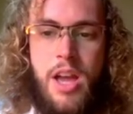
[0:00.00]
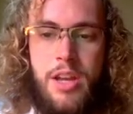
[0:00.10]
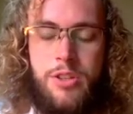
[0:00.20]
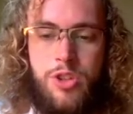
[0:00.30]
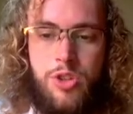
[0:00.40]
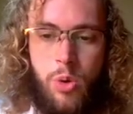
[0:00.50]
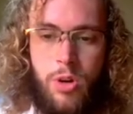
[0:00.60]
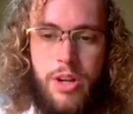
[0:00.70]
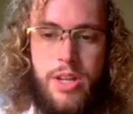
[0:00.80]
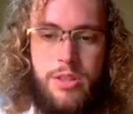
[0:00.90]
and
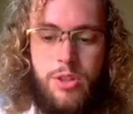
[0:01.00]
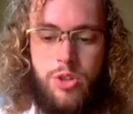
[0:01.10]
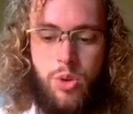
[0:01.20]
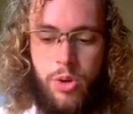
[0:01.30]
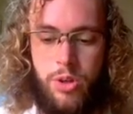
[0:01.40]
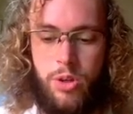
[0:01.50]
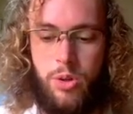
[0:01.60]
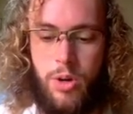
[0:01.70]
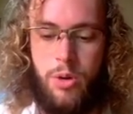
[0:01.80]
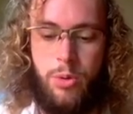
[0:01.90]
store it in the soil
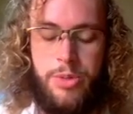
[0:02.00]
where it will